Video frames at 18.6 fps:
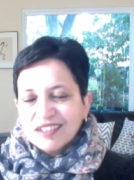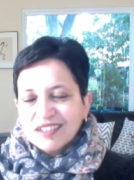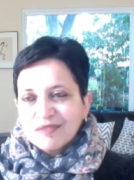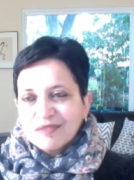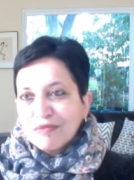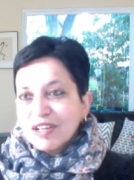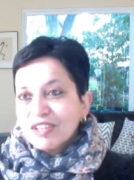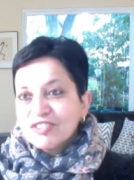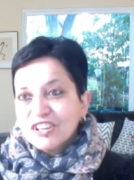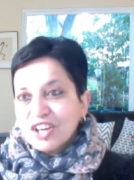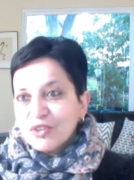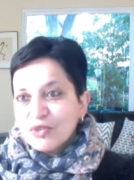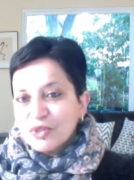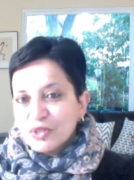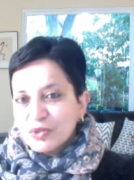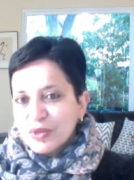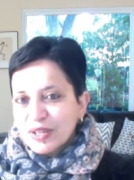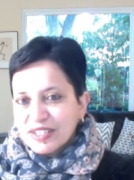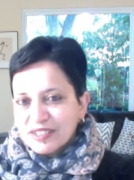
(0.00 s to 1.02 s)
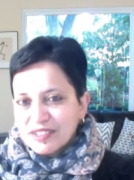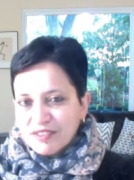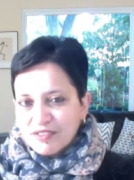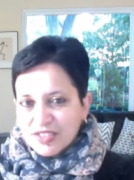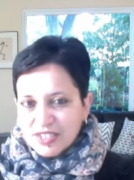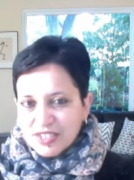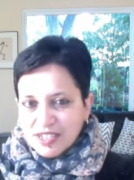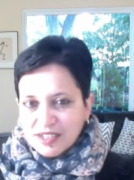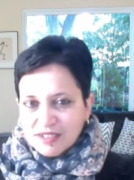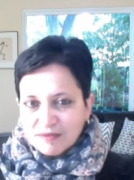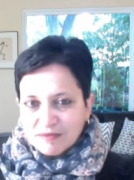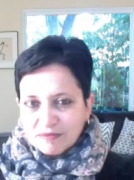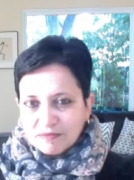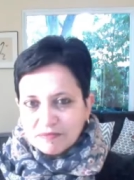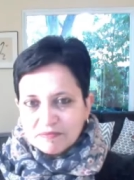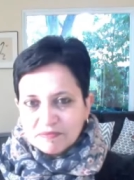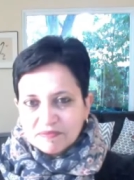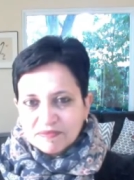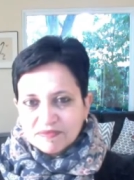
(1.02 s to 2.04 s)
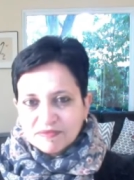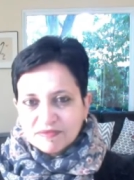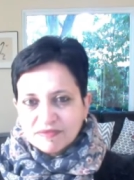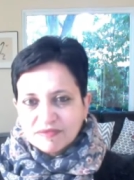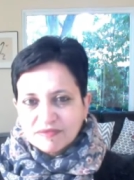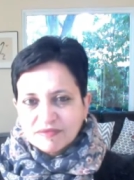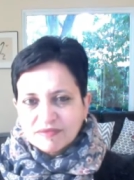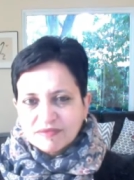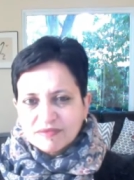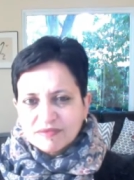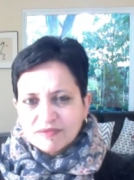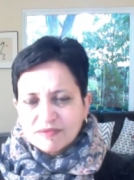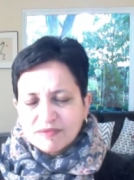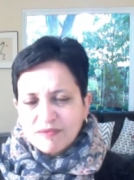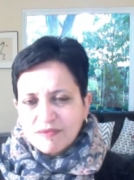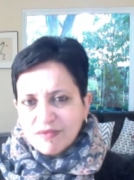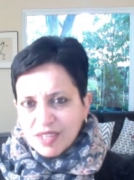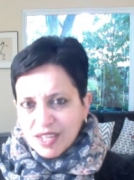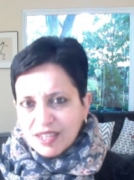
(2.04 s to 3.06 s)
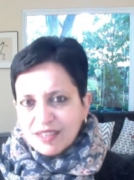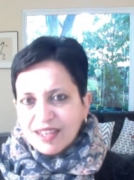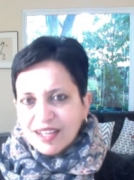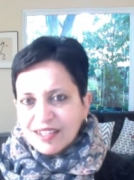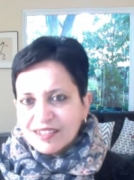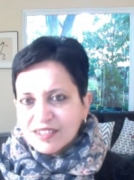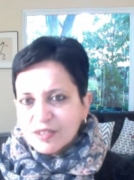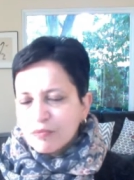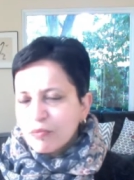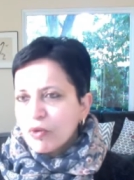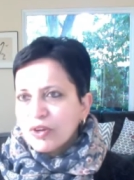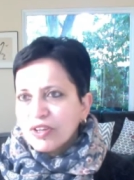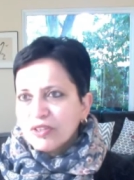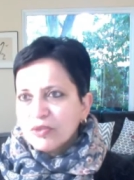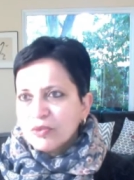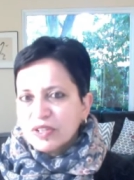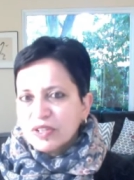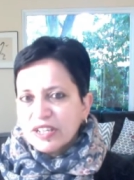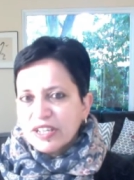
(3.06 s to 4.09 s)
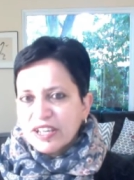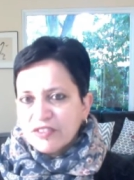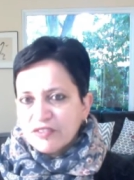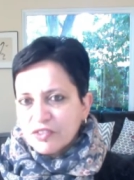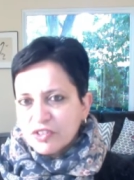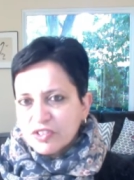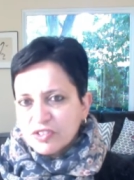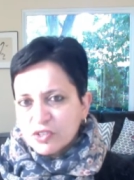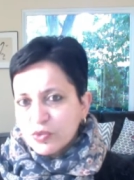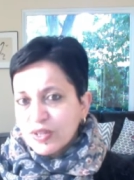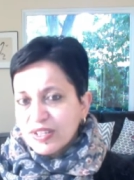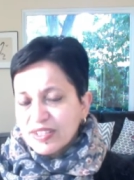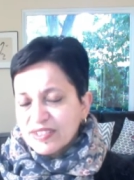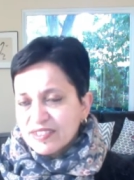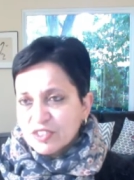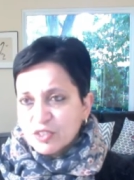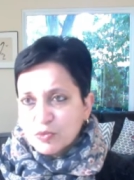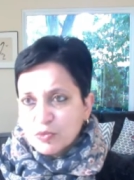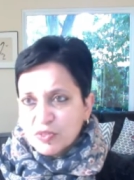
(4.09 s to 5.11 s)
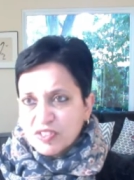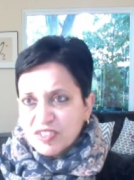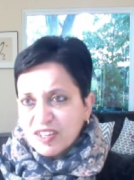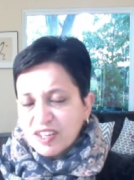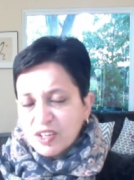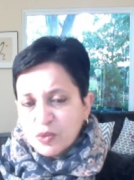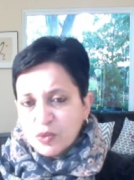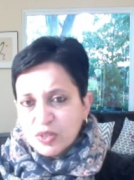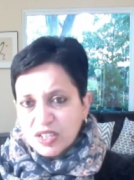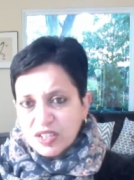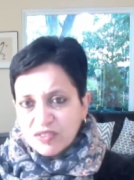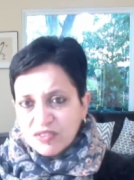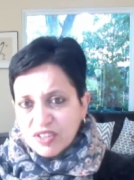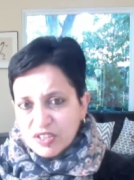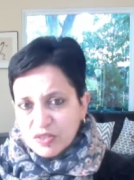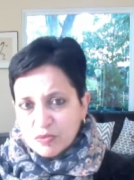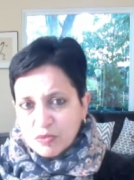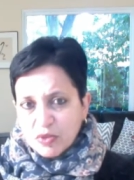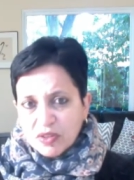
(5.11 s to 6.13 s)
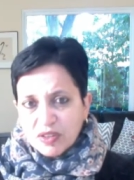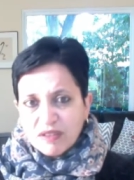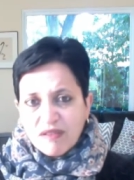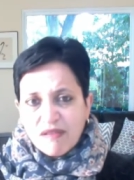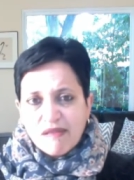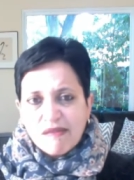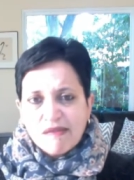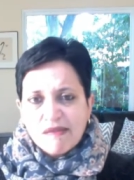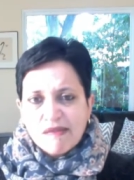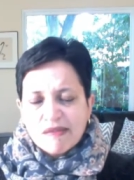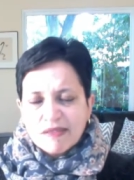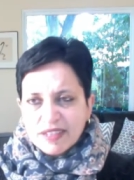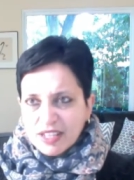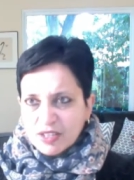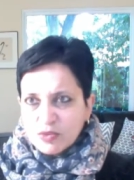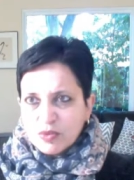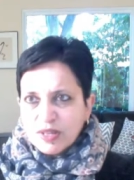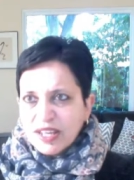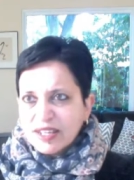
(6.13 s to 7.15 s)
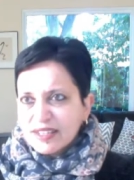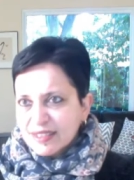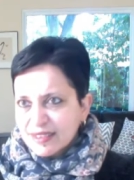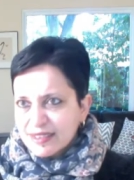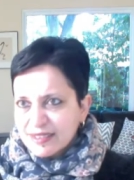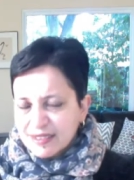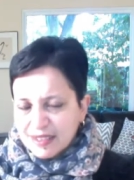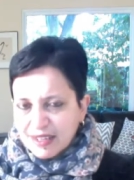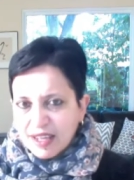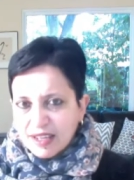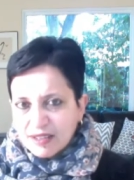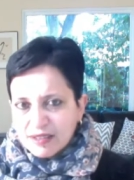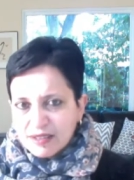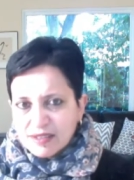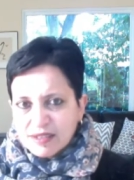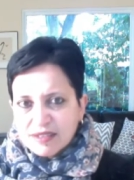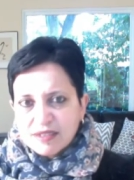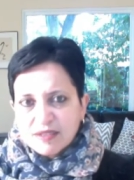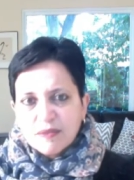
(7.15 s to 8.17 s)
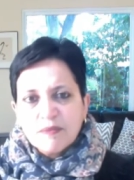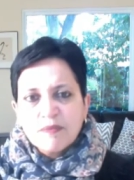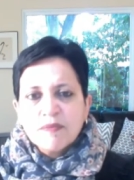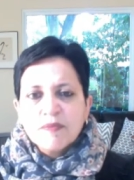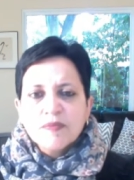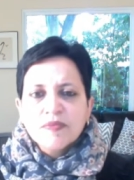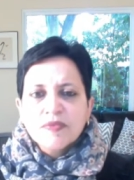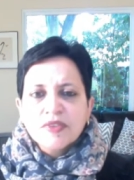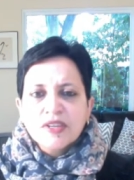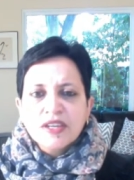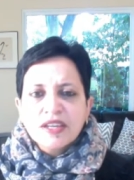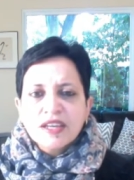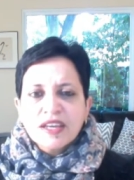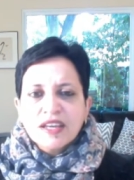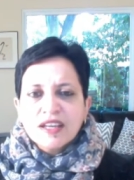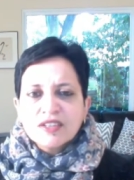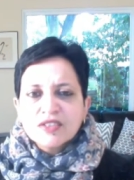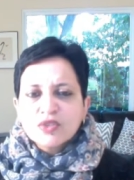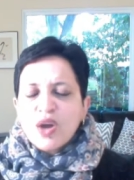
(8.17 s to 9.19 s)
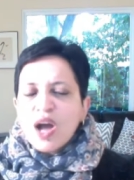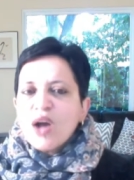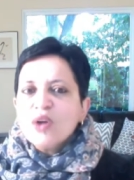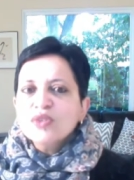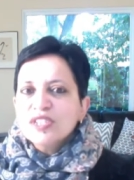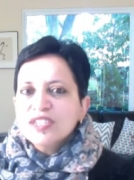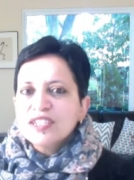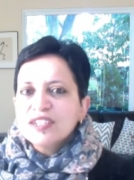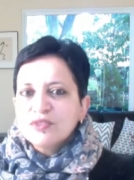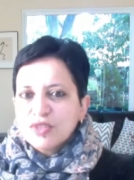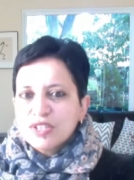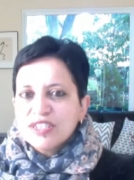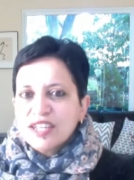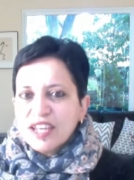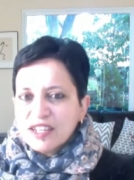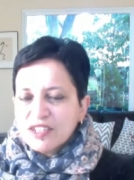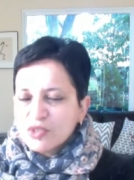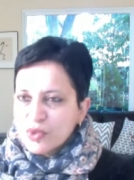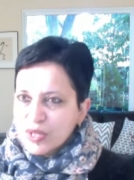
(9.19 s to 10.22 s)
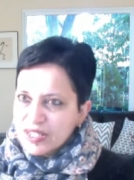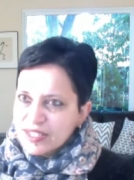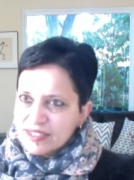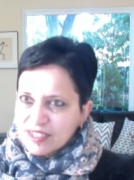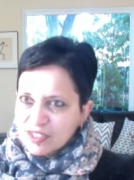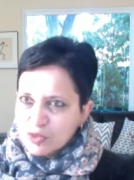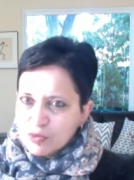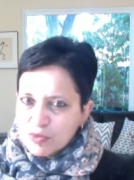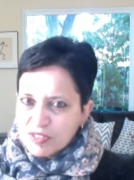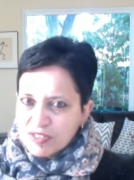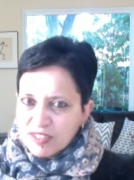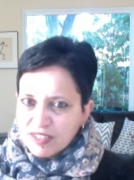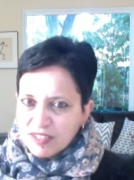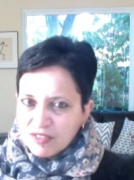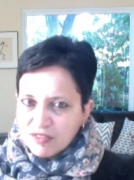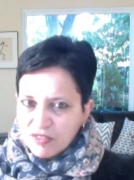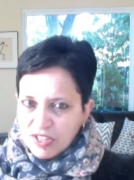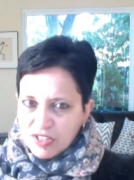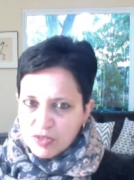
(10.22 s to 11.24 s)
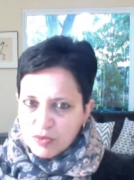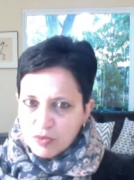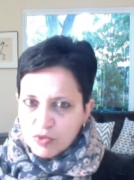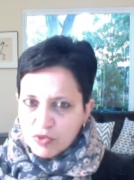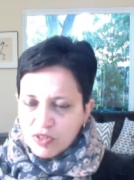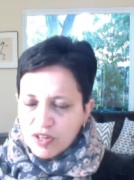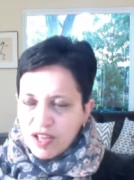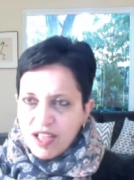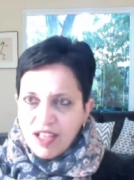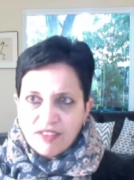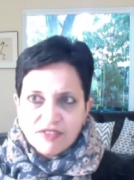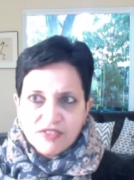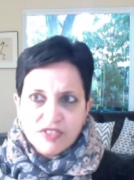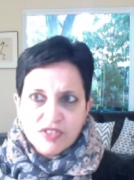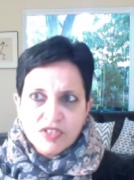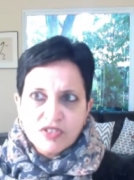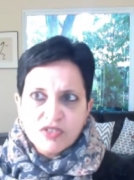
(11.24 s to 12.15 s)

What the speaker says: by January 2017. And that is a point where he had 26% equity in Facebook. That's when I did this analysis. So how did he retain 26% in Facebook after